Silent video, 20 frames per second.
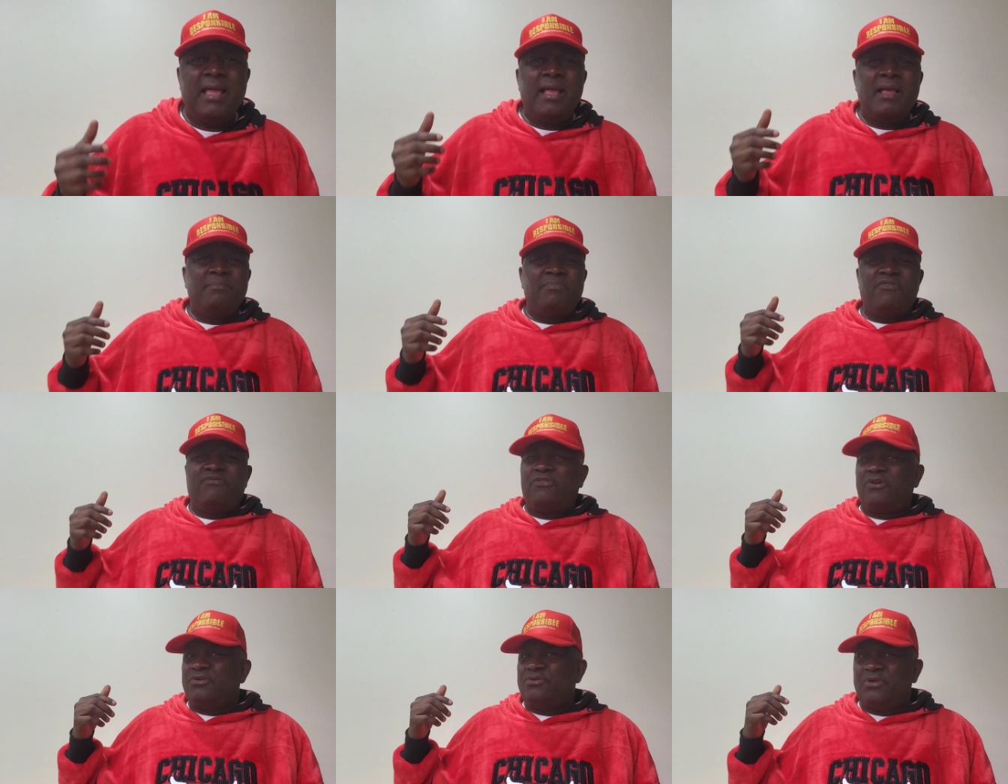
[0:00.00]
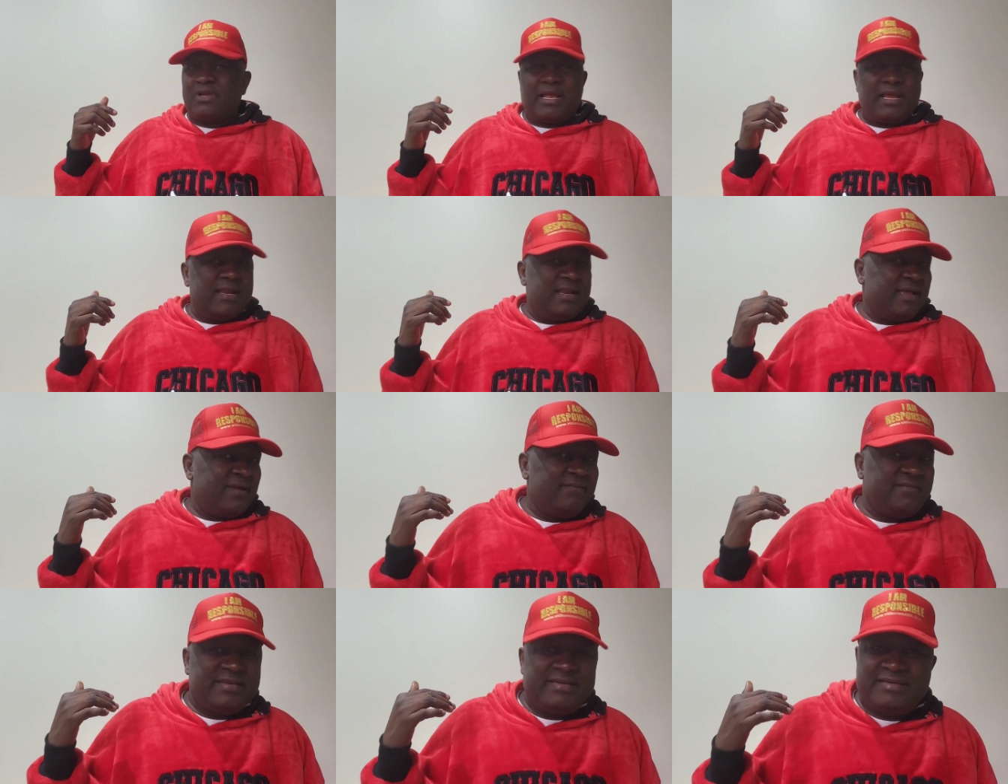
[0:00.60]
before you can
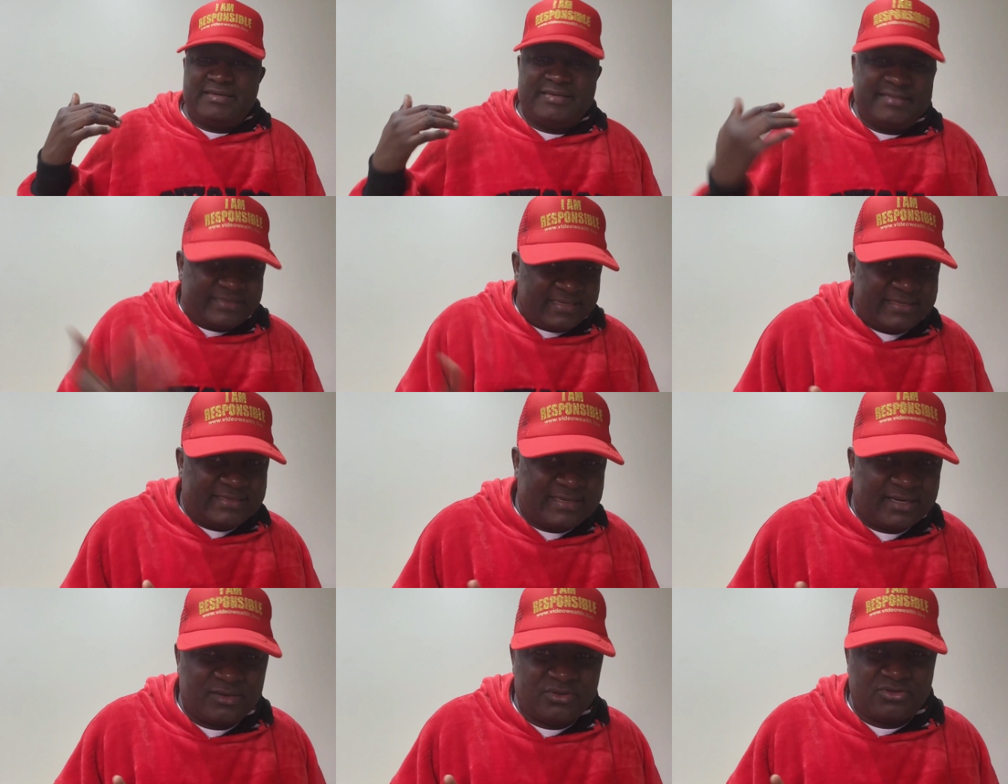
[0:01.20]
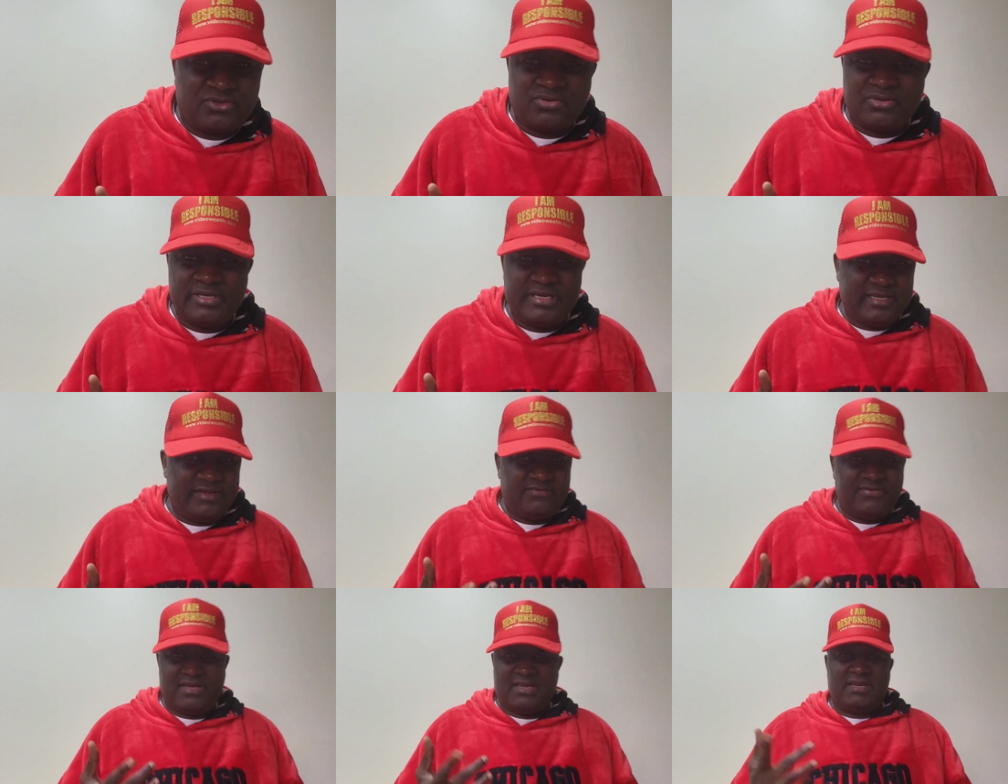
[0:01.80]
have a decent house to
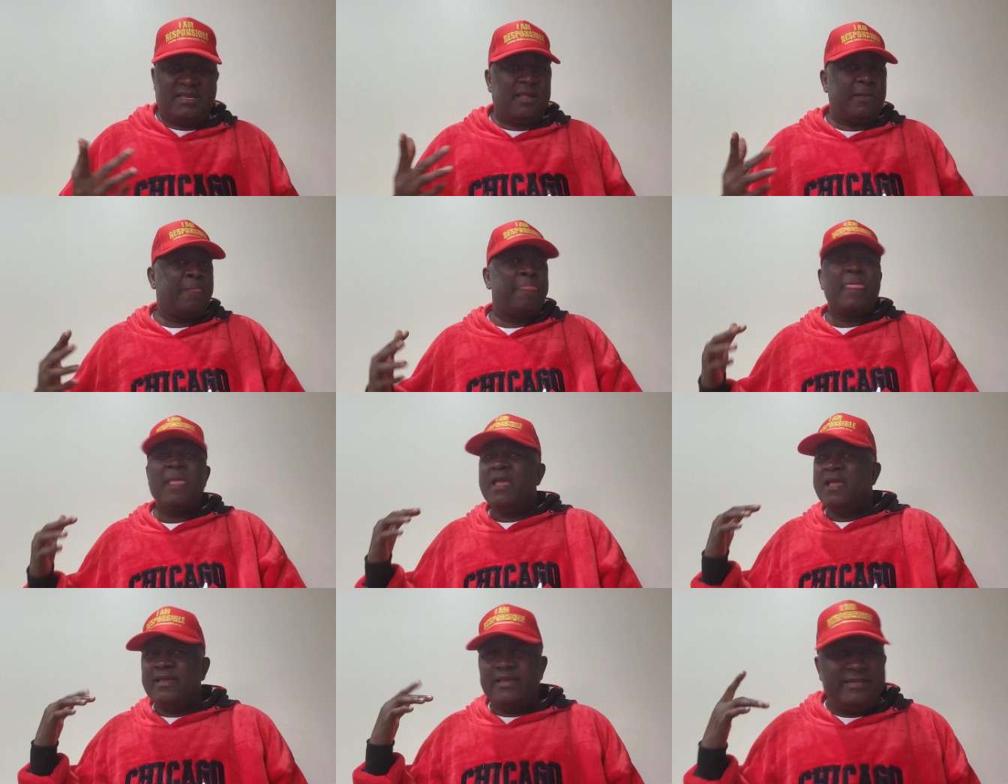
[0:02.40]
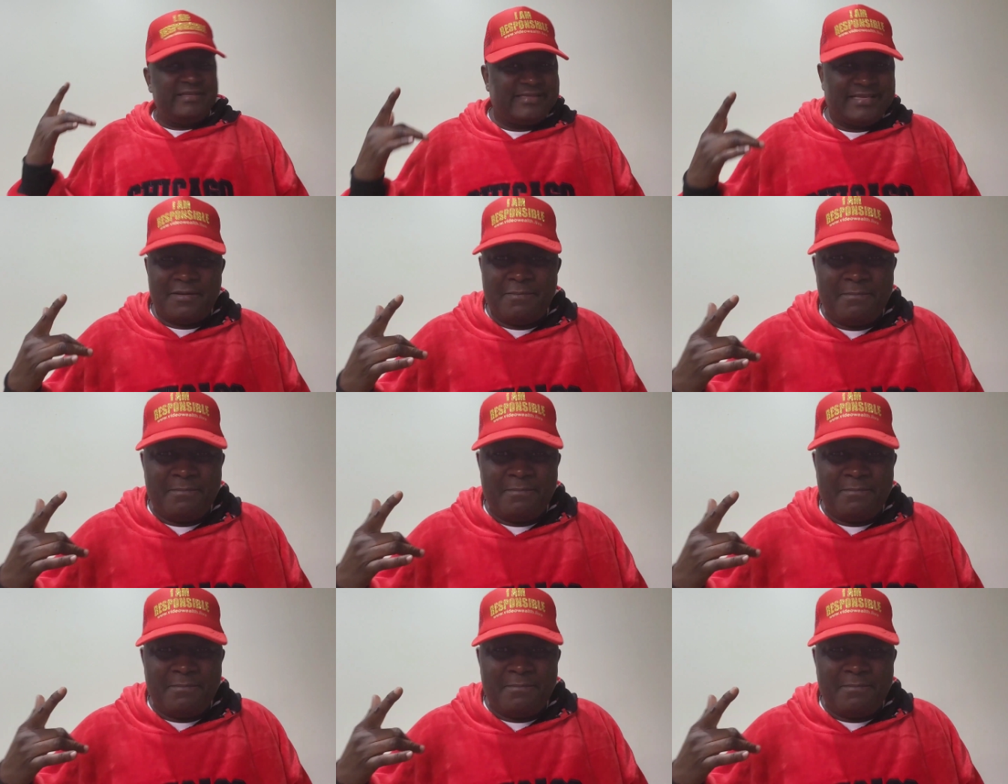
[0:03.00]
live in. It's a